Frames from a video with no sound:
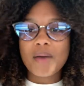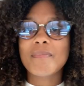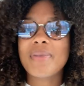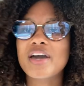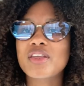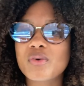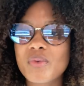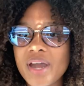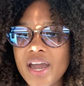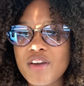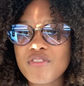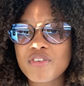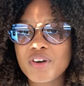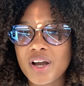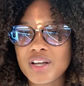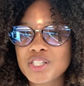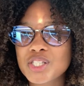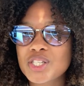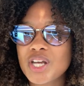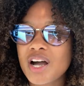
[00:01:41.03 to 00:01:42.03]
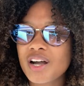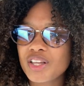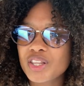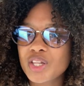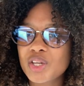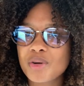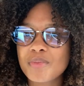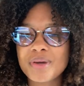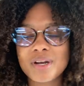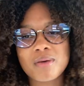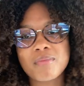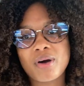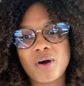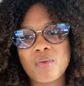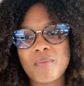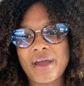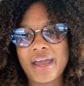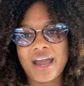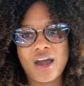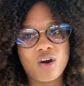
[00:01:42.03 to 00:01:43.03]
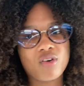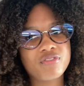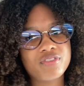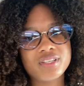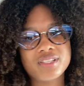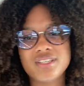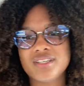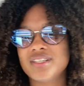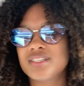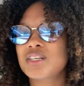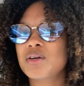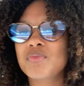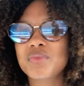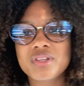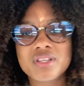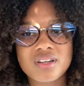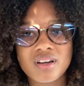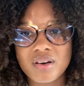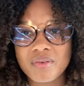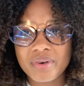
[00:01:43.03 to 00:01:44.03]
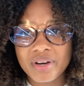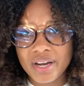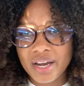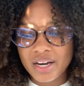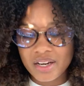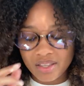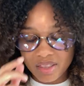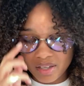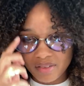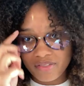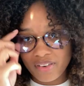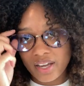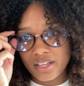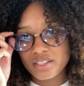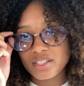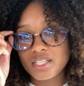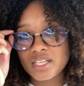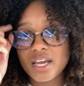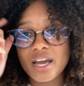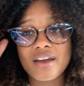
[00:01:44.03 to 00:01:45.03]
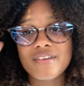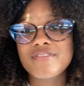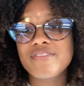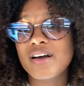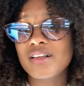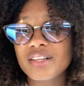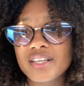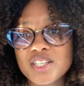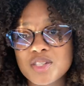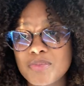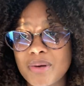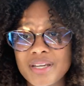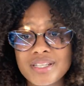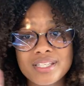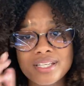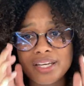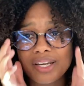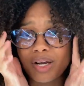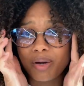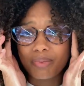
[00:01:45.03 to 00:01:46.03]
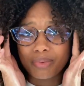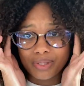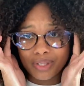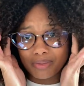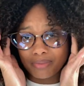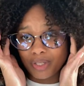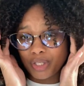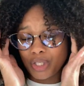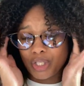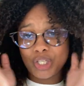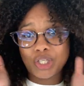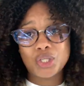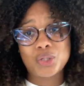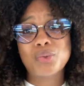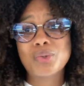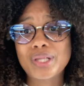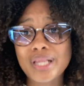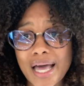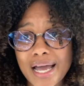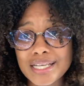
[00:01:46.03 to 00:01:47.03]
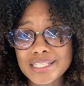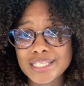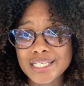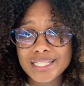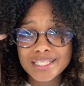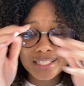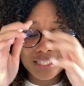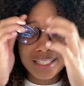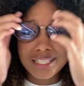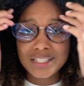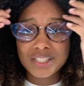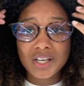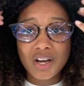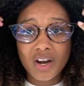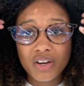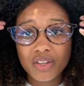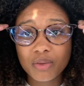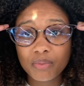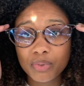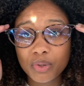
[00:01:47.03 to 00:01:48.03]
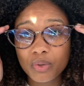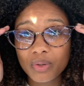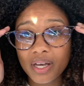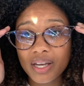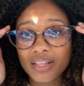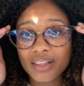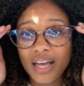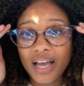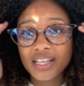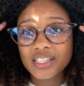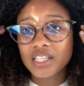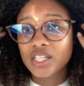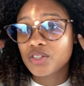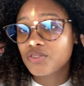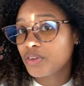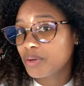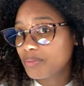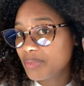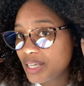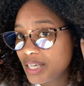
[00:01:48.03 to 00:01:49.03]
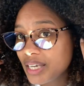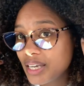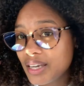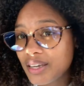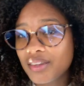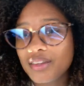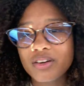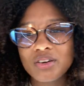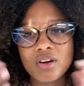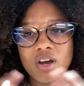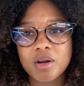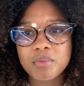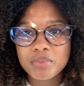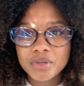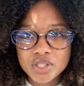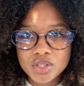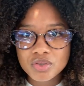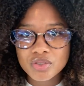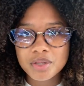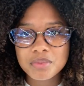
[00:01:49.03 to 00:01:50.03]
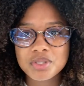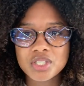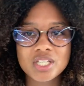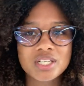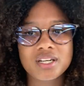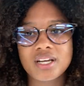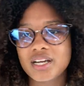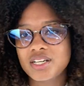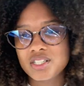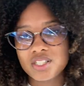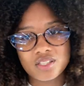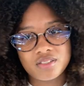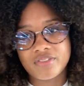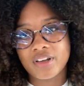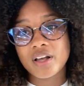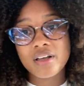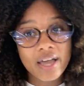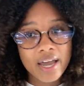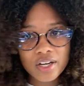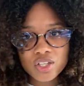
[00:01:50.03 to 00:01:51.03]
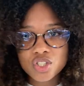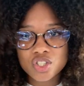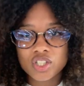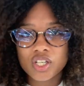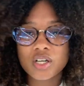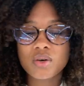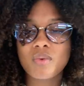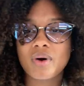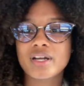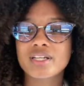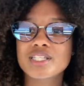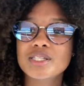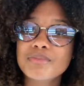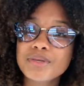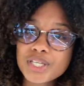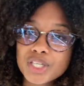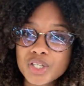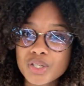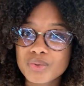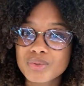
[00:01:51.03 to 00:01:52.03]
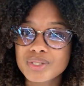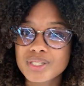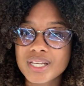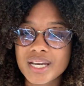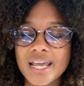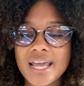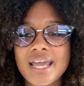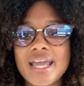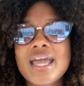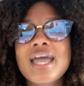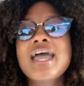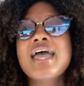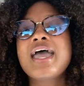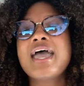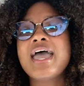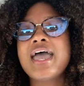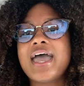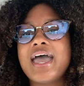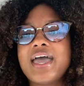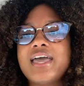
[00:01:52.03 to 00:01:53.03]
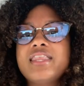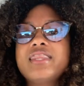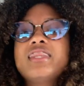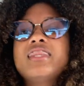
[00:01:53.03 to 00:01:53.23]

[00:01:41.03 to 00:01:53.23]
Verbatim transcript: By the way, I forgot to talk a little bit about my outfit deets. I'm really not wearing anything fancy. I felt like spicing it up with some cute glasses. These are the blue light glasses from Key. They're non-prescription. I just felt extra, wanted to be cute today. And